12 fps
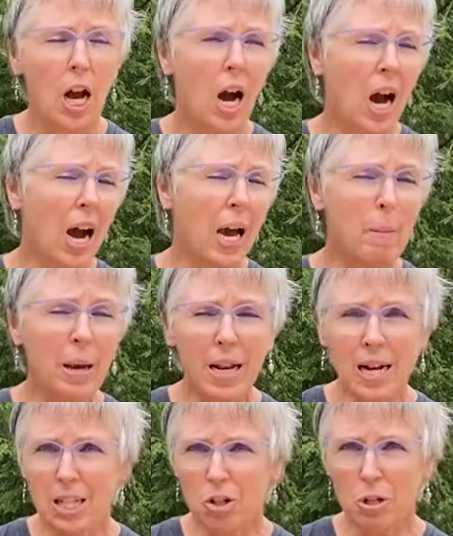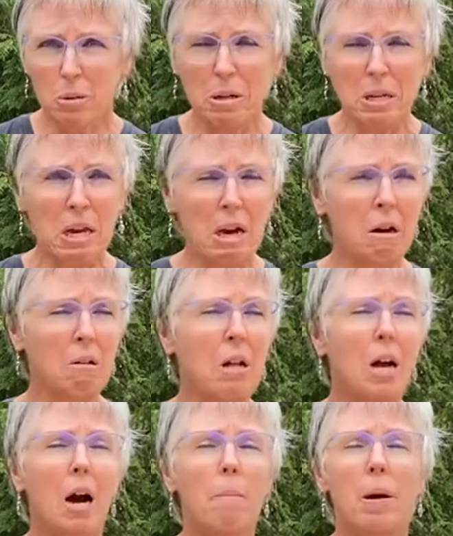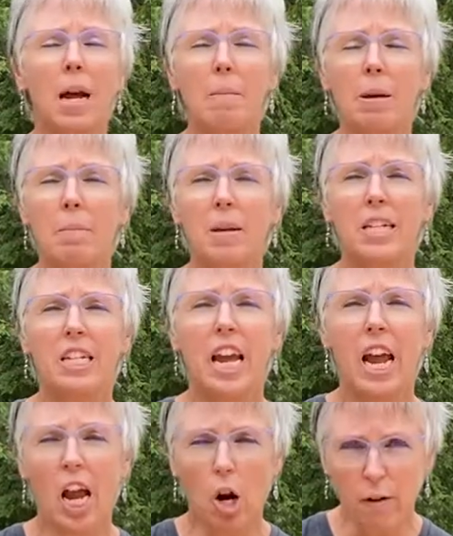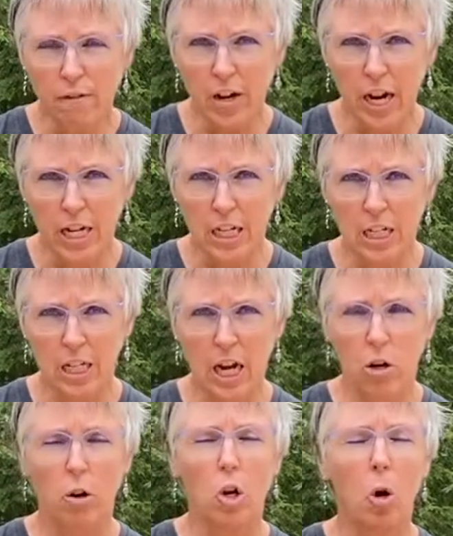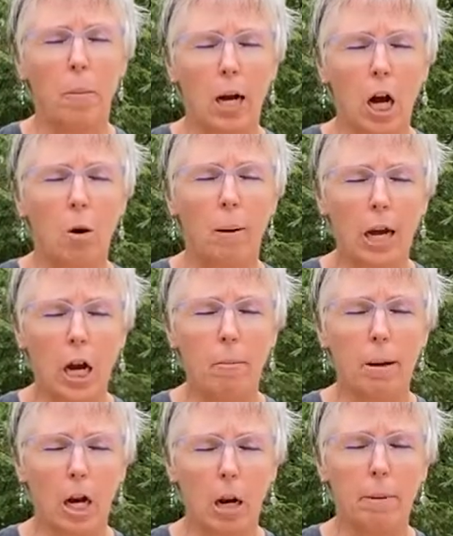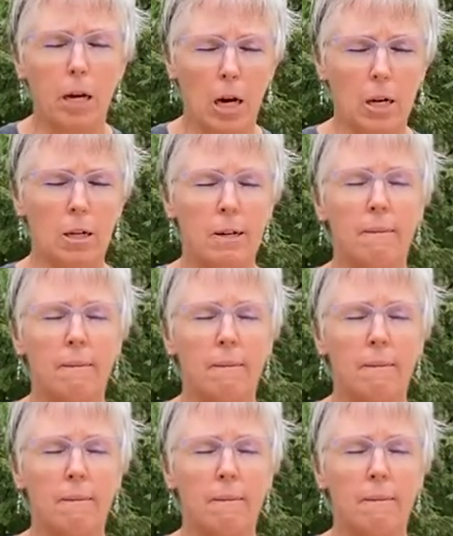I may not scream and yell, but I may be terrified inside going, oh my God, oh my God, oh my God, oh my God.